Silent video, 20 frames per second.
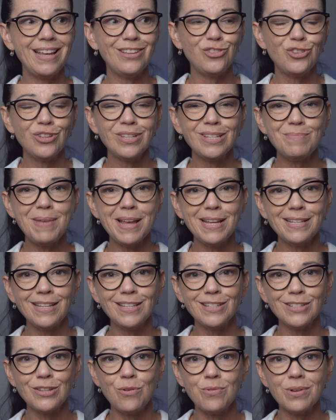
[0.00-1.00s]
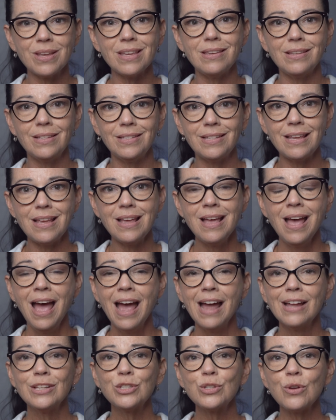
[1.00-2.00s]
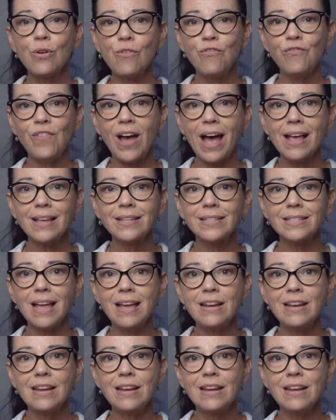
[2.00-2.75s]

It just makes it so easy and so fast,